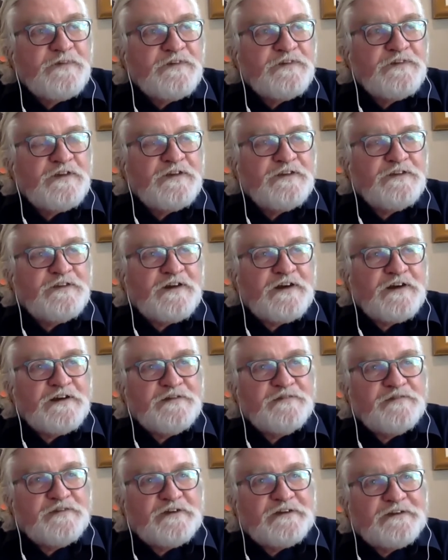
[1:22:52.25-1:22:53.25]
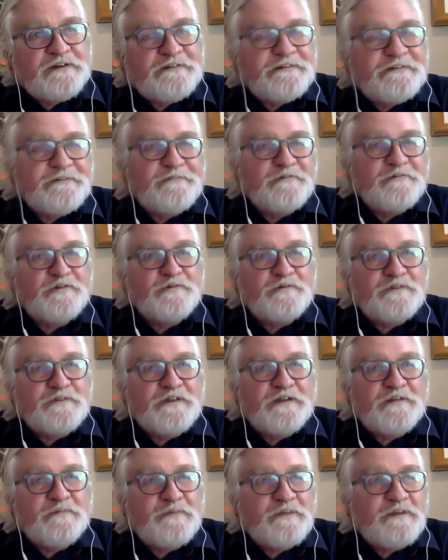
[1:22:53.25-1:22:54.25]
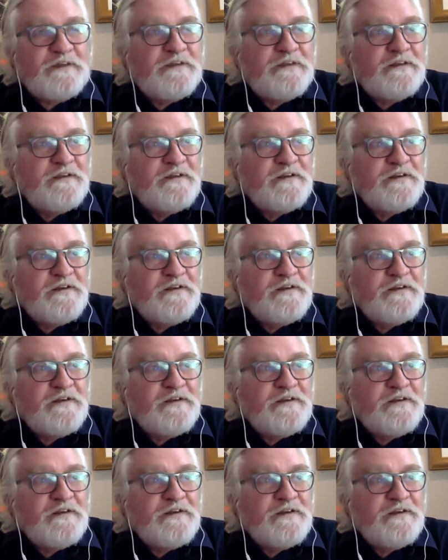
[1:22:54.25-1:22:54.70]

So it's kind of like, what would that be?